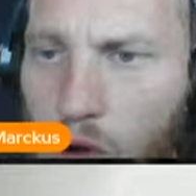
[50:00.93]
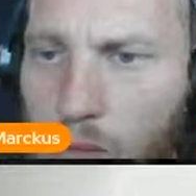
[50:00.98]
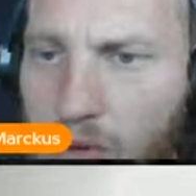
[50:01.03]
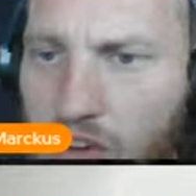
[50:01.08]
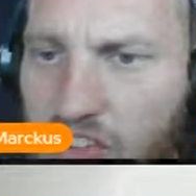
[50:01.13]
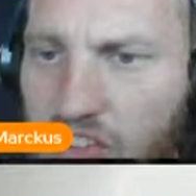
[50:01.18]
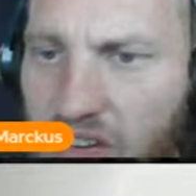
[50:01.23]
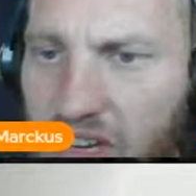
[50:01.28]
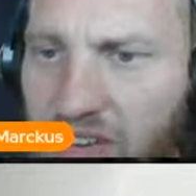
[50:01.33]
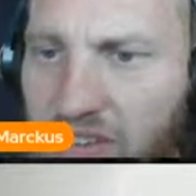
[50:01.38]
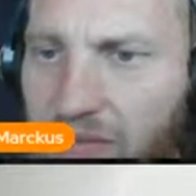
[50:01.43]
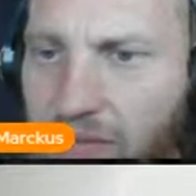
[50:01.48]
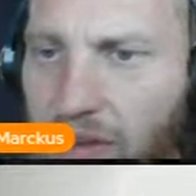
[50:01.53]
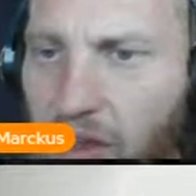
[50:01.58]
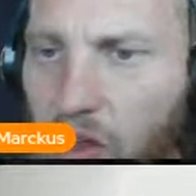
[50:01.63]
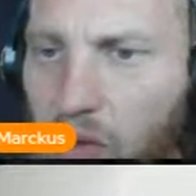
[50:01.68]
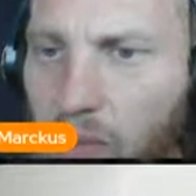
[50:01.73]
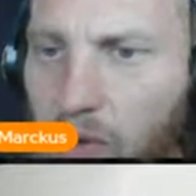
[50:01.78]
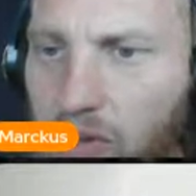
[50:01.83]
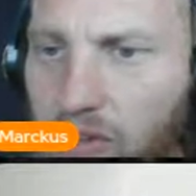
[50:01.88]
machines
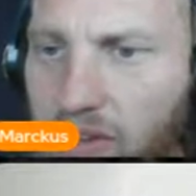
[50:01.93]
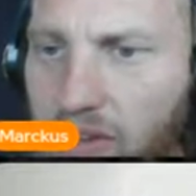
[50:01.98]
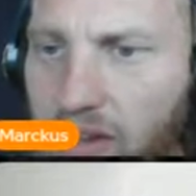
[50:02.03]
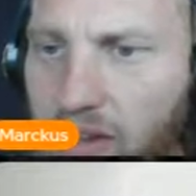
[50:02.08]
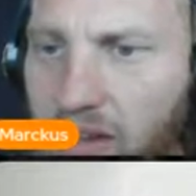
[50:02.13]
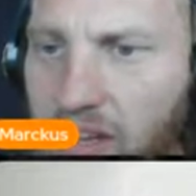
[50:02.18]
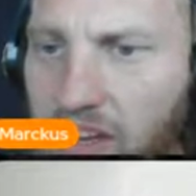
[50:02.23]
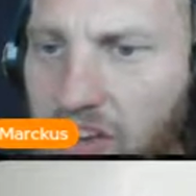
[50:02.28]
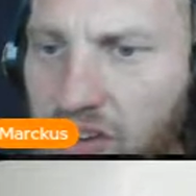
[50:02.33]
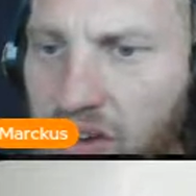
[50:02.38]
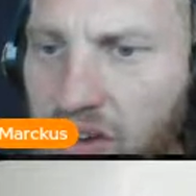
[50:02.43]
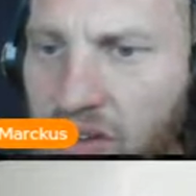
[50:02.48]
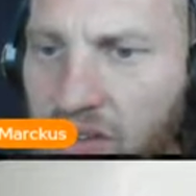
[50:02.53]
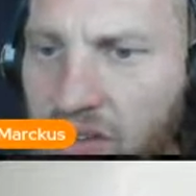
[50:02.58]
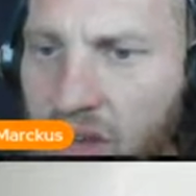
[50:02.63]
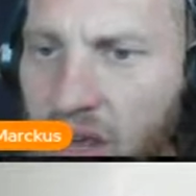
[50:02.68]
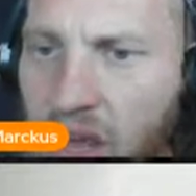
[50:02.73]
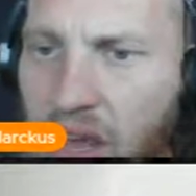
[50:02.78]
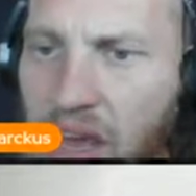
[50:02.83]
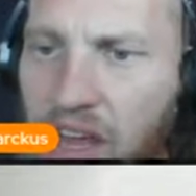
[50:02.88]
available to the legions.
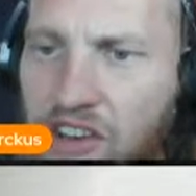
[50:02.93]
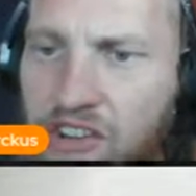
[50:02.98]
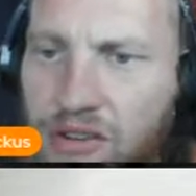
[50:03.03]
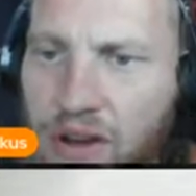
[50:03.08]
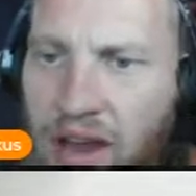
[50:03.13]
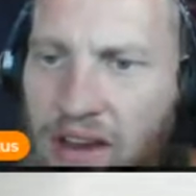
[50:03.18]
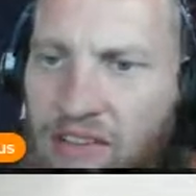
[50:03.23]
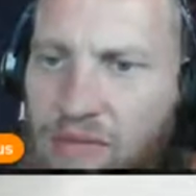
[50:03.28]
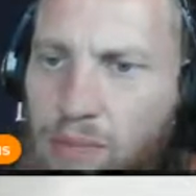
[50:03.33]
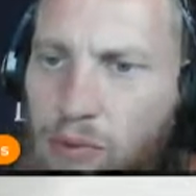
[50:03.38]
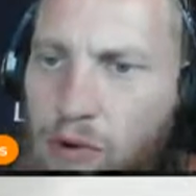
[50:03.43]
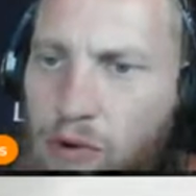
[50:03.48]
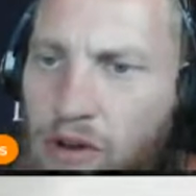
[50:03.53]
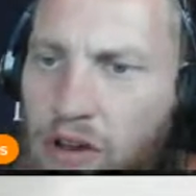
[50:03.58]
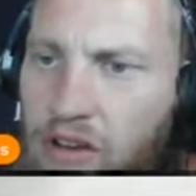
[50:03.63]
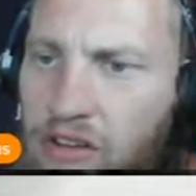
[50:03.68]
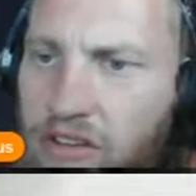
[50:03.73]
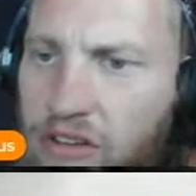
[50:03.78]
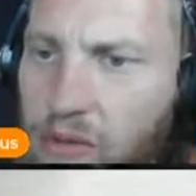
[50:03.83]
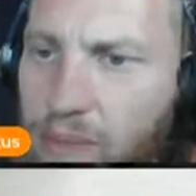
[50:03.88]

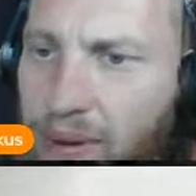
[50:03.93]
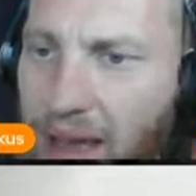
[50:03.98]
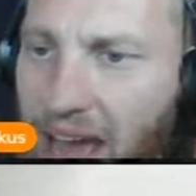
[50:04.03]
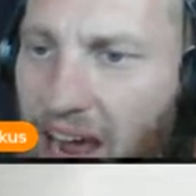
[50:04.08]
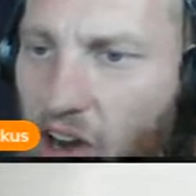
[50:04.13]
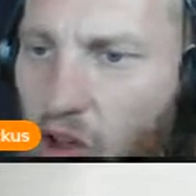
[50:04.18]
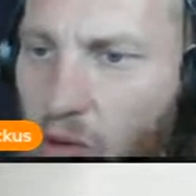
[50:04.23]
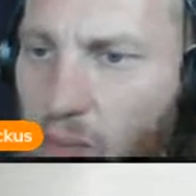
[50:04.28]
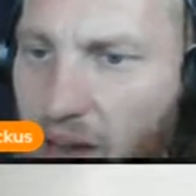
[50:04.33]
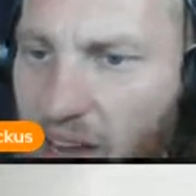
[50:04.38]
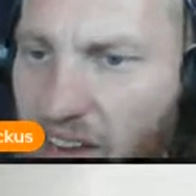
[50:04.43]
Transported to battle by